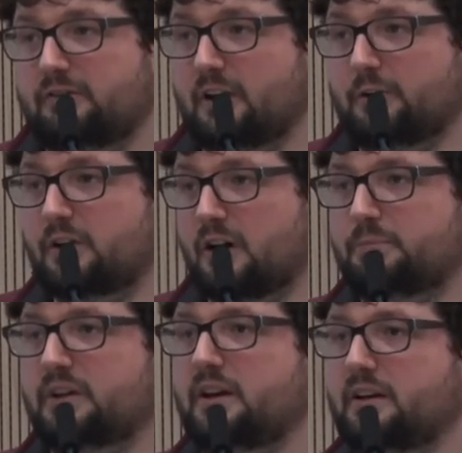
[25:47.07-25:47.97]
very
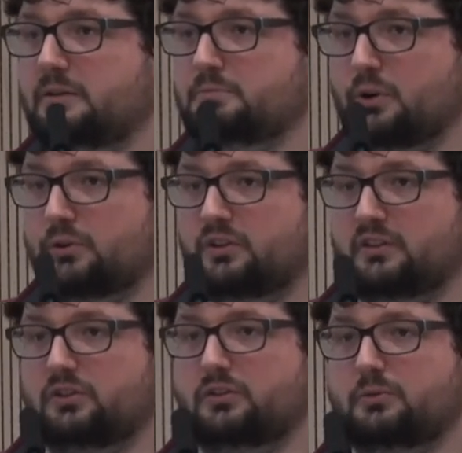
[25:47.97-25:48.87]
complicated
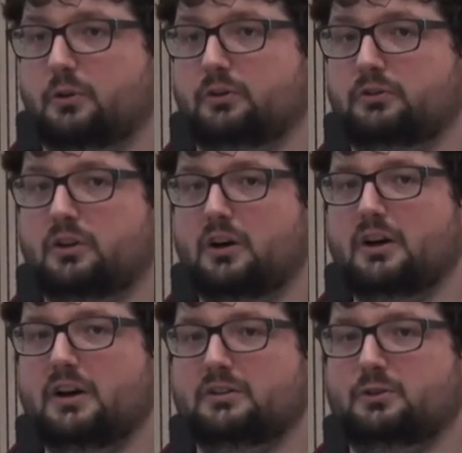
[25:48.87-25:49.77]
processes first
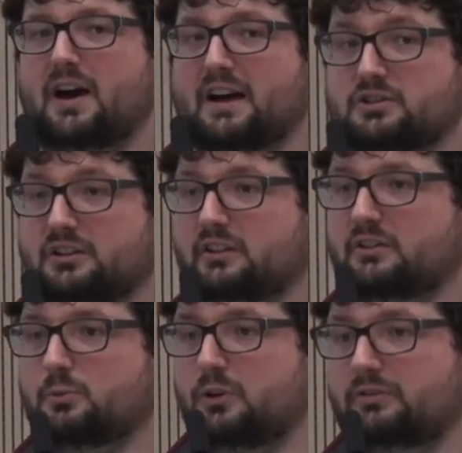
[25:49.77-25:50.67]
to actually
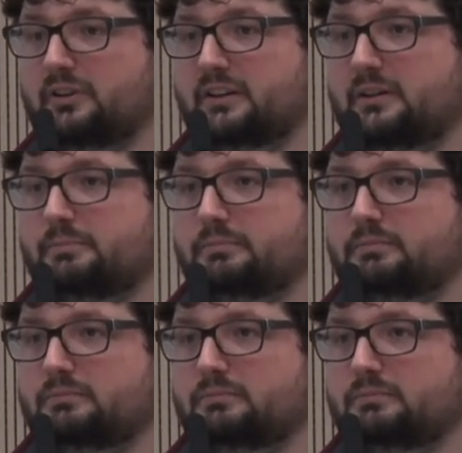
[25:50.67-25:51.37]
disqualify them.